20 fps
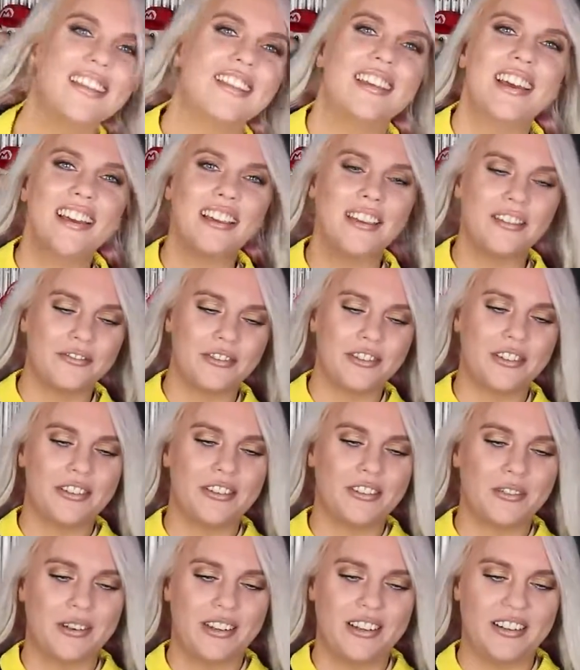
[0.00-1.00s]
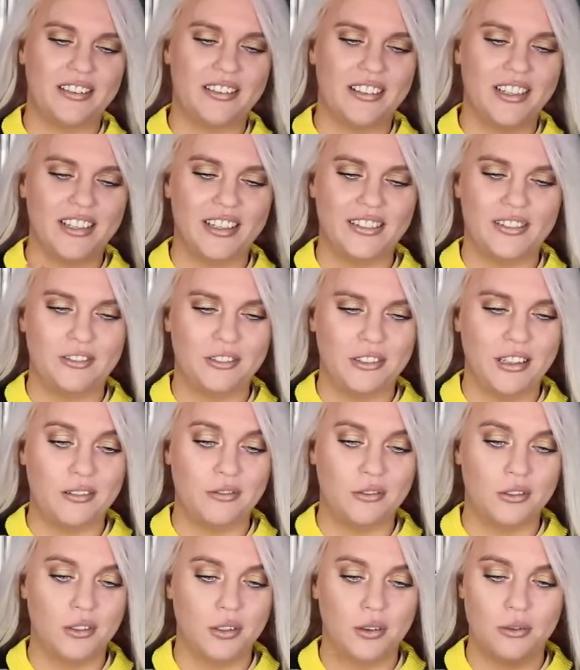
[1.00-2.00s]
Thank you for the sweater, that, that
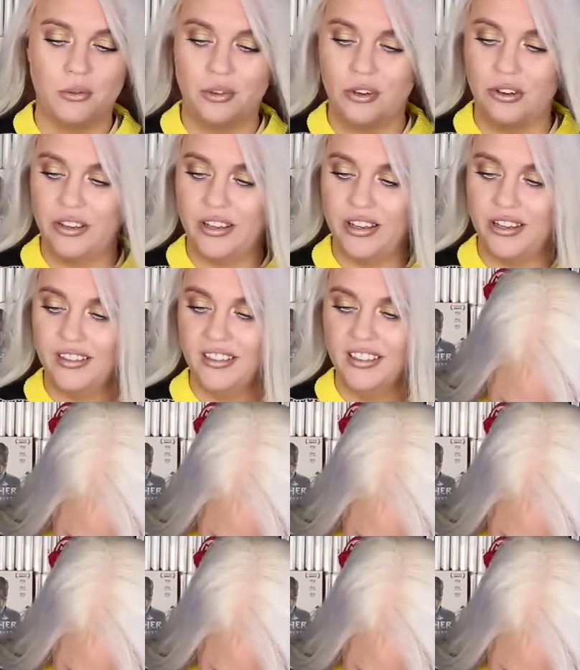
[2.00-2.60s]
was so worth it.